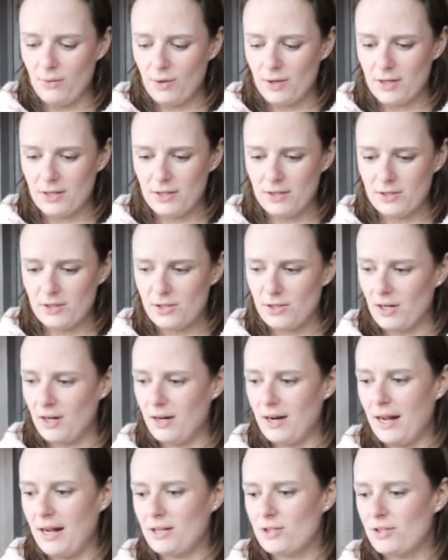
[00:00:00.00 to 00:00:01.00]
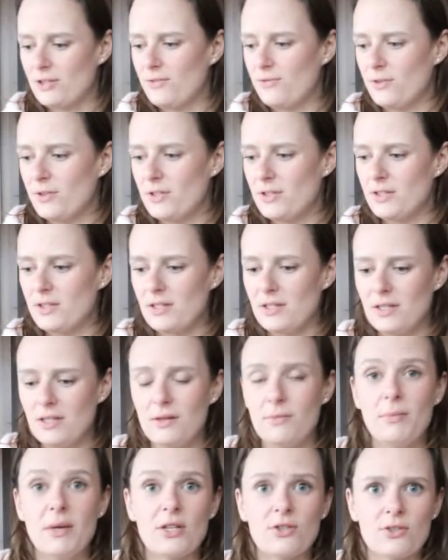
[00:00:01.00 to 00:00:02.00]
we're gonna start, actually first
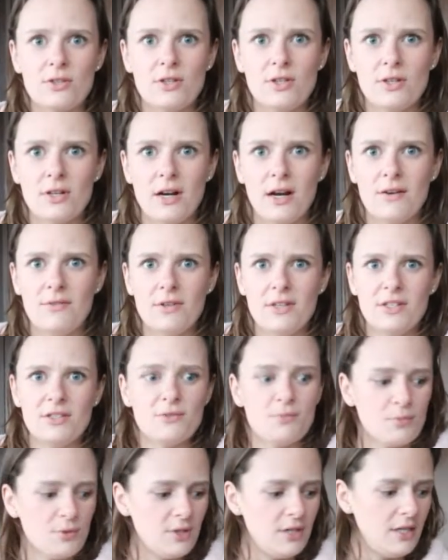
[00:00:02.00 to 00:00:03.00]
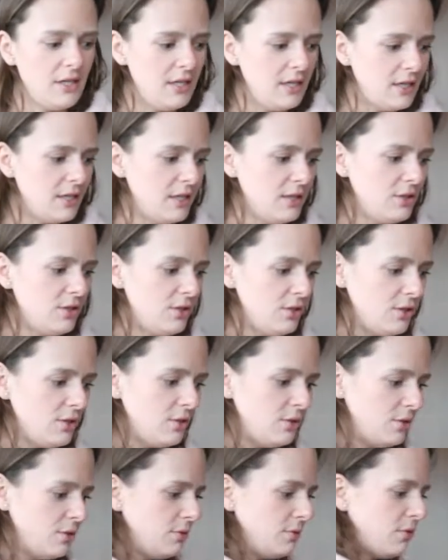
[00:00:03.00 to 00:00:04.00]
make sure your oven is preheated
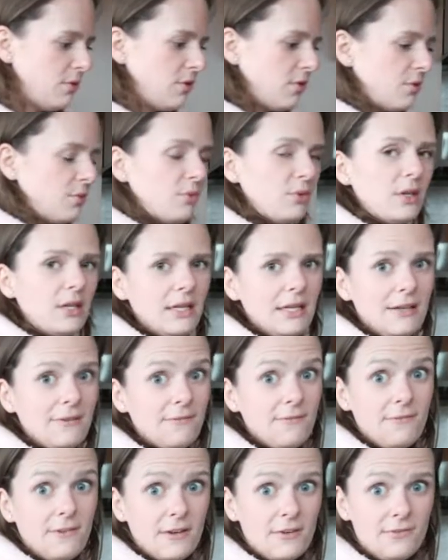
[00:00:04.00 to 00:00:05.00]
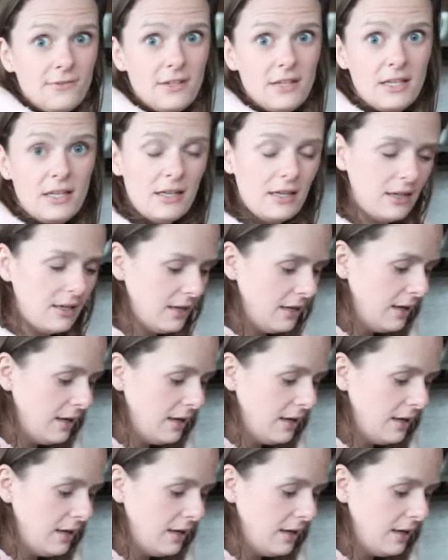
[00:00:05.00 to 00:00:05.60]
to 350